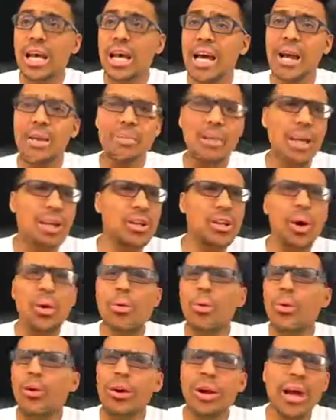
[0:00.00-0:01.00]
and I'm like,
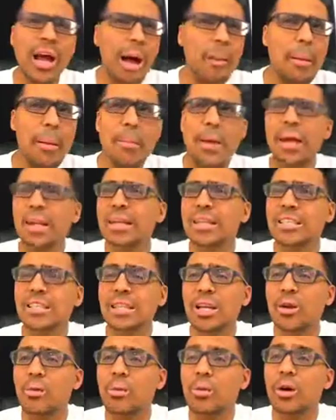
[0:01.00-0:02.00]
don't worry, I'm gonna make
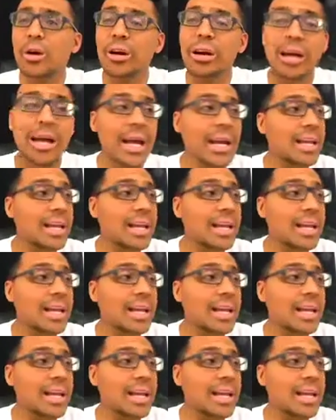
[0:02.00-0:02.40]
this thing work,